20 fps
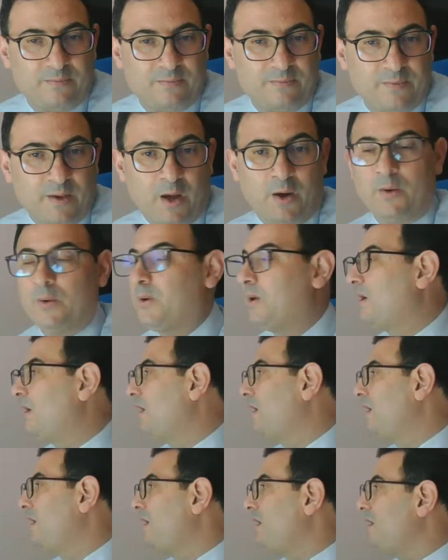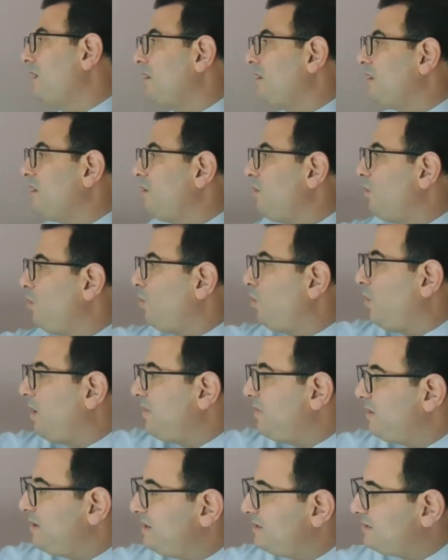Now,
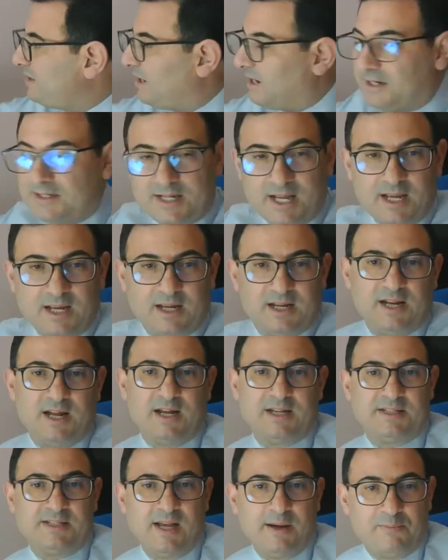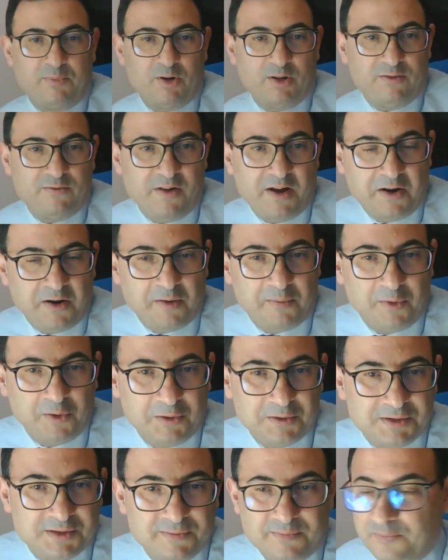when these are taken as separate
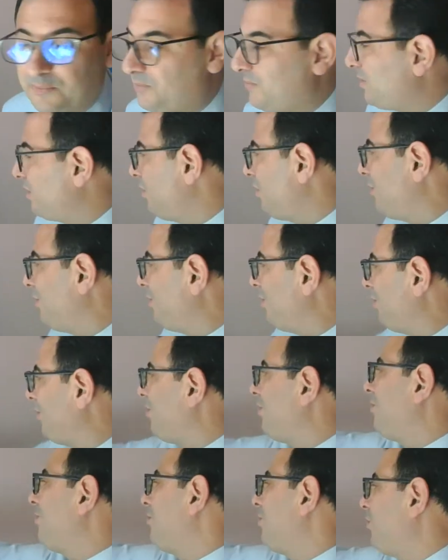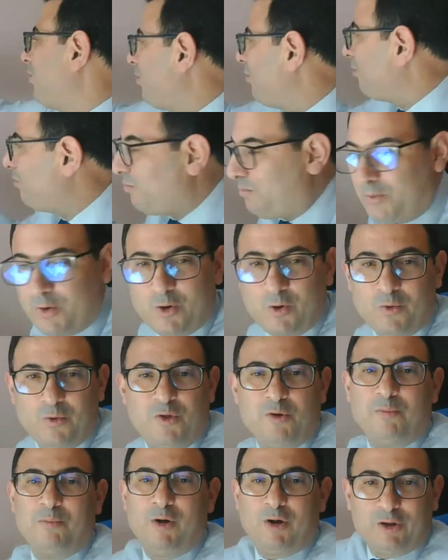variables,
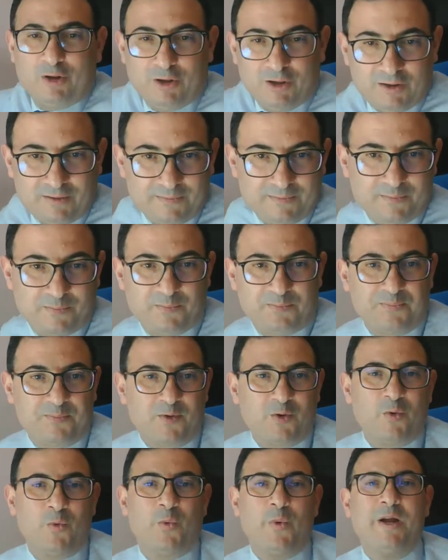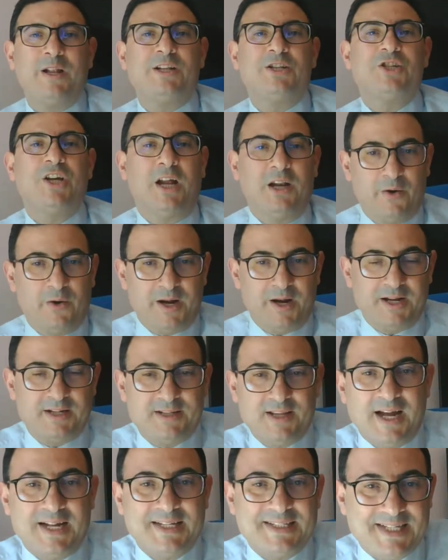the model will
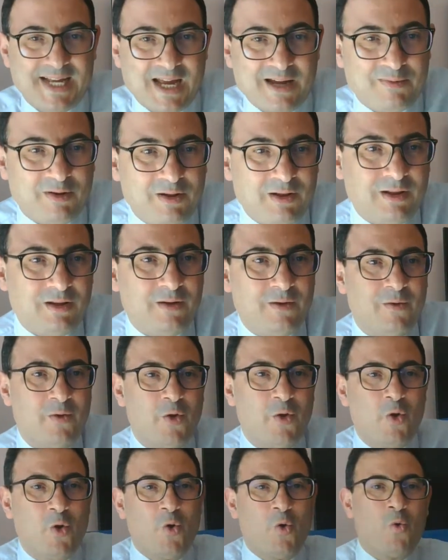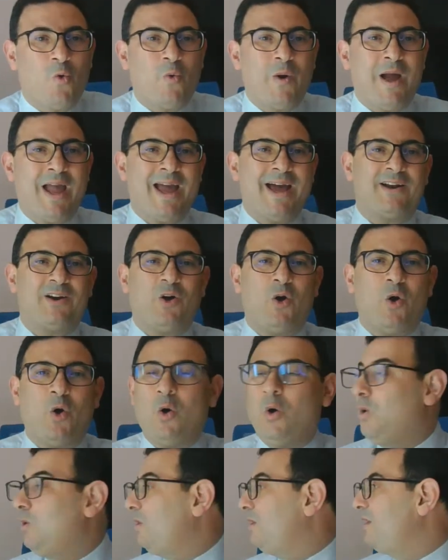generate a table where
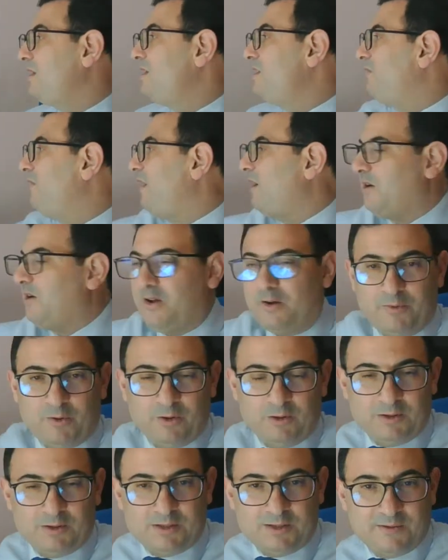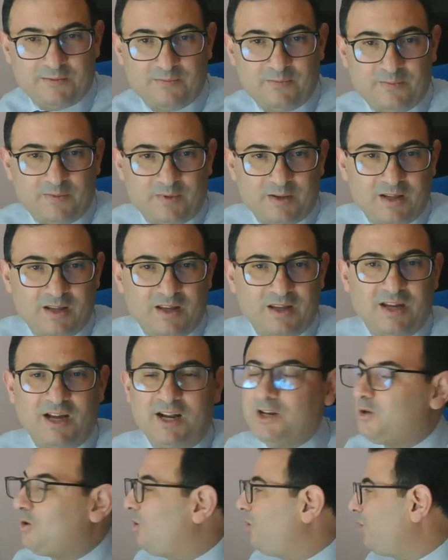all these variables
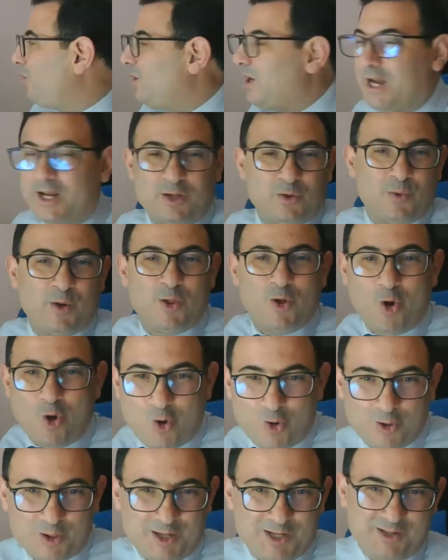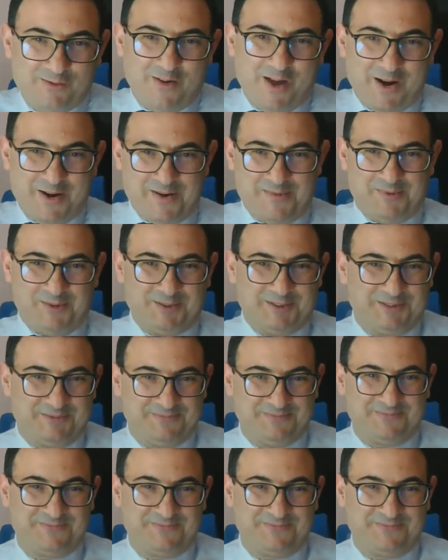can correlate with all these variables,